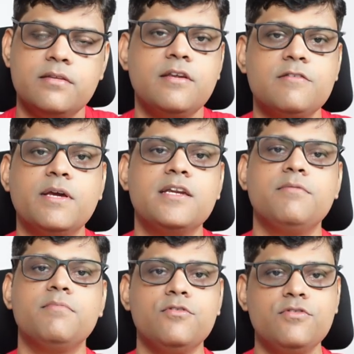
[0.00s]

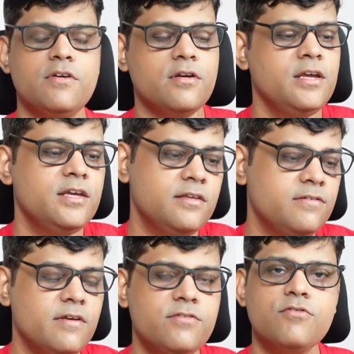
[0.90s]
respective user
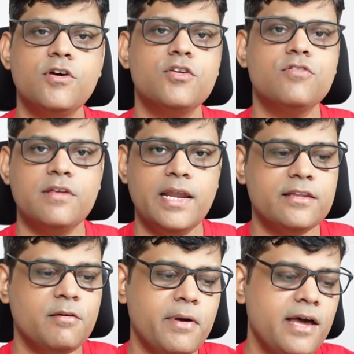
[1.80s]
is just going to
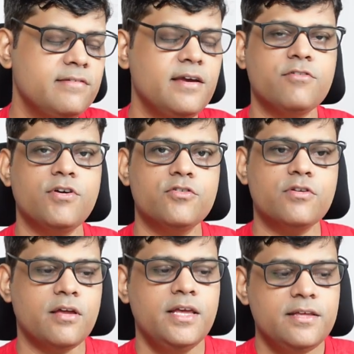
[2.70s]
select the batch and going
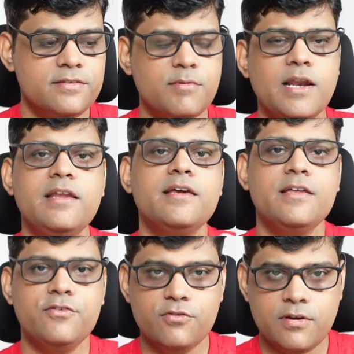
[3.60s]
to. Similarly,
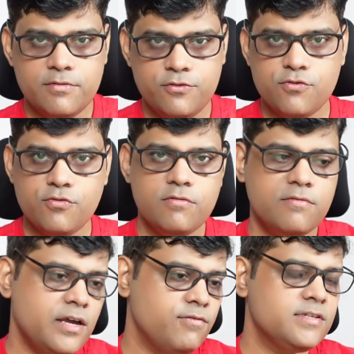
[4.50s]
in June,
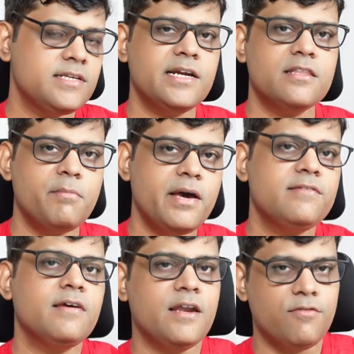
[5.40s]
I will select the
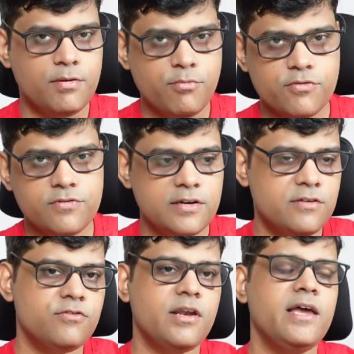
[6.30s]
batch and I will post it.
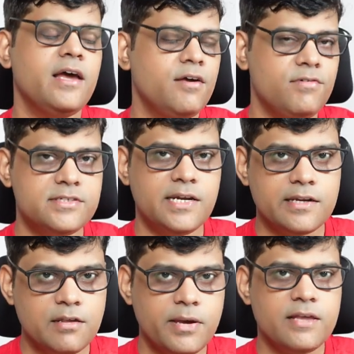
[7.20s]
July, I will
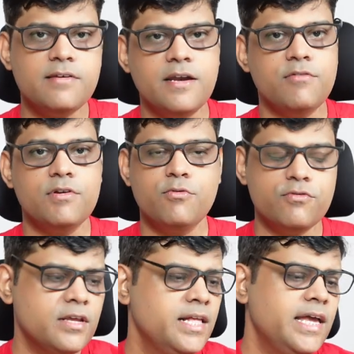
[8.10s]
select the batch and I will
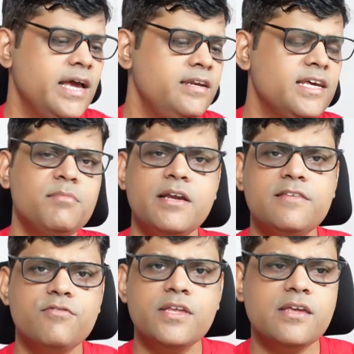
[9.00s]
post. Anytime, let's
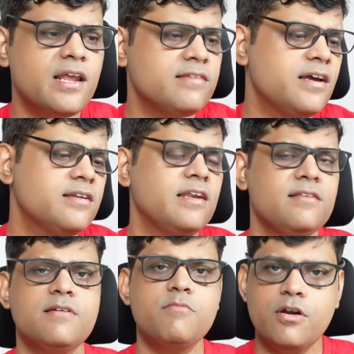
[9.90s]
say we realize that there
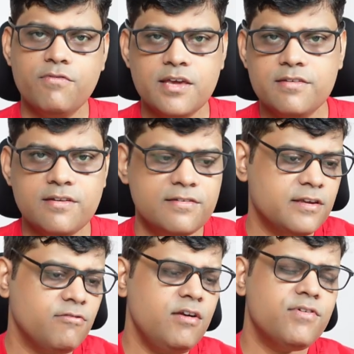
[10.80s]
is some modification is
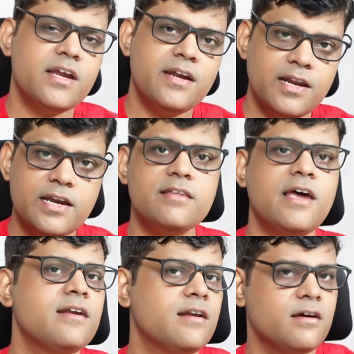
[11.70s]
required, we can delete
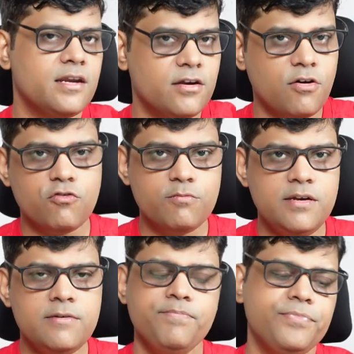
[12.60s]
that recurring
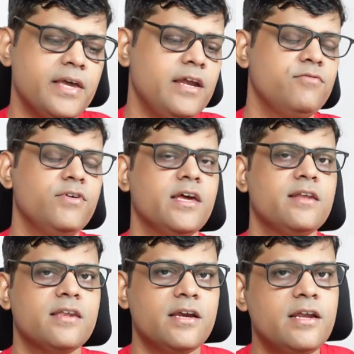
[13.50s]
document and we
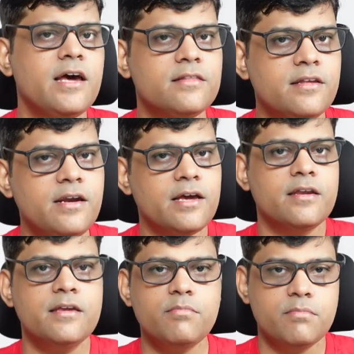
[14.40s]
can create another
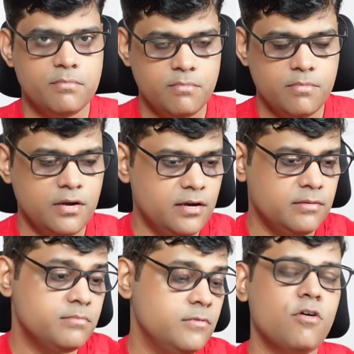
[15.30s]
recurring uh,
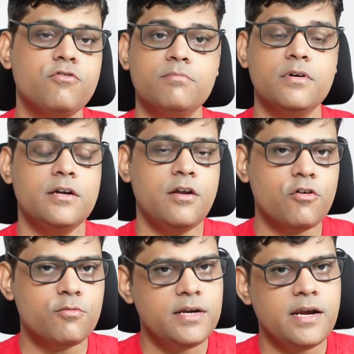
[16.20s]
doc, uh,
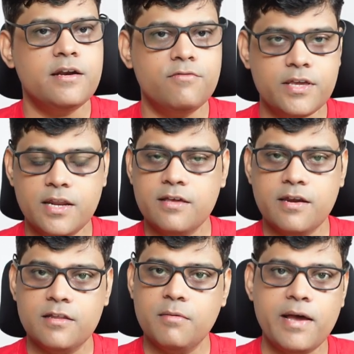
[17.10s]
document and we can
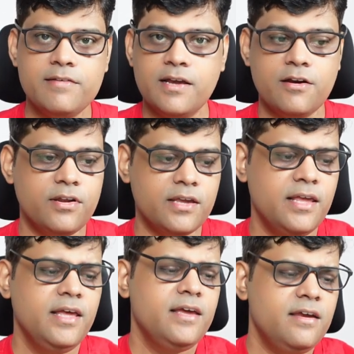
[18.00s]
create the batch accordingly.
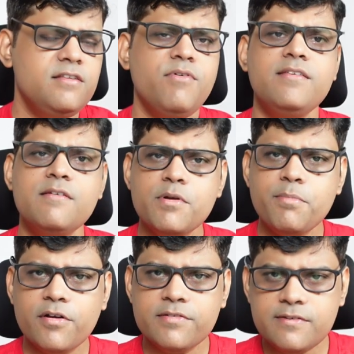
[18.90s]
It's a very simple
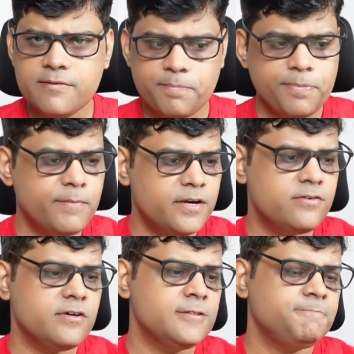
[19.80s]
process,
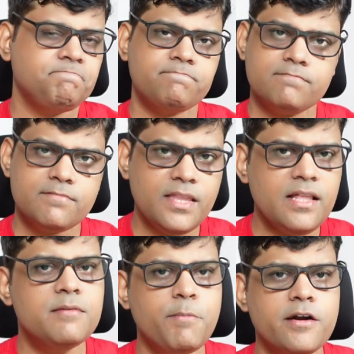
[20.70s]
but uh,
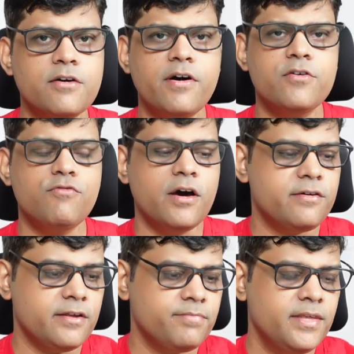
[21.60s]
part of R two R
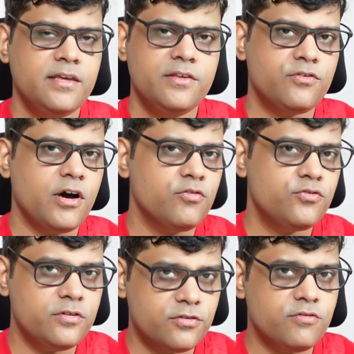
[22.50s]
team. So how
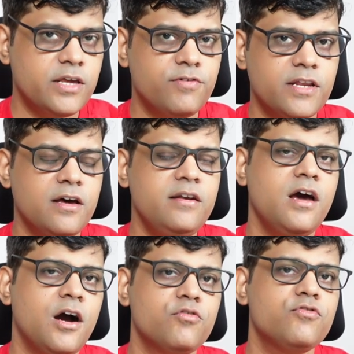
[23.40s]
today we learn
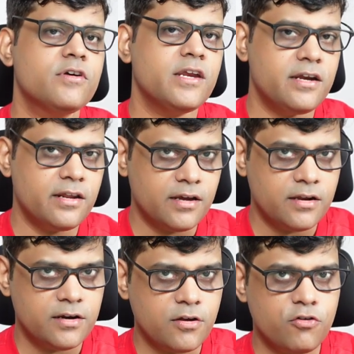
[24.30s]
how to create a
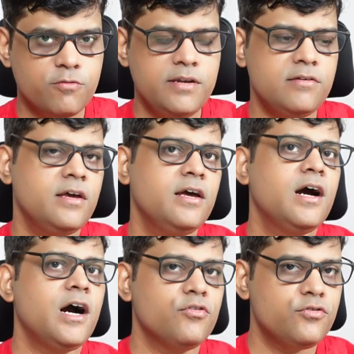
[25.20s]
recurring document,
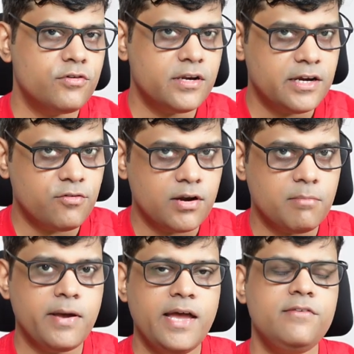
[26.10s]
how to create
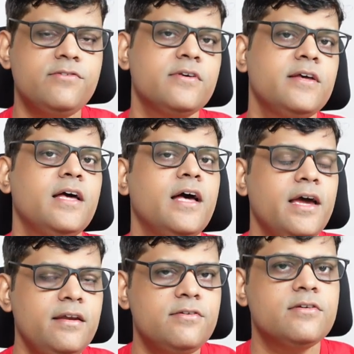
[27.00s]
one batch,
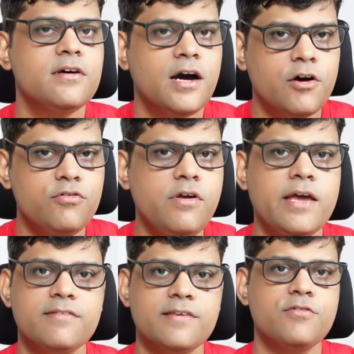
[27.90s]
and how to
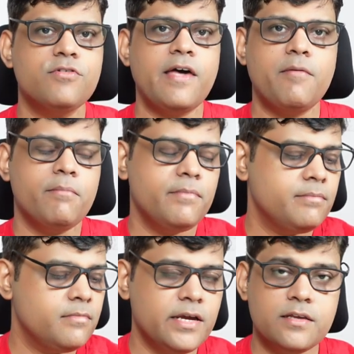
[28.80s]
execute that.
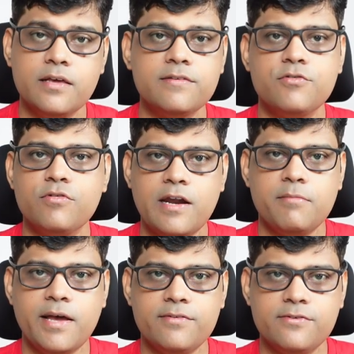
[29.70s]
execute that
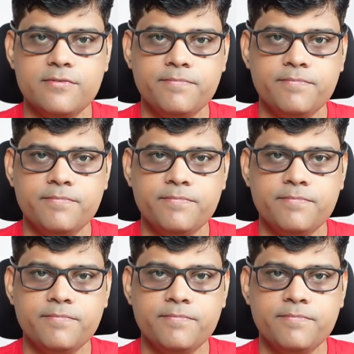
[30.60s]
batch.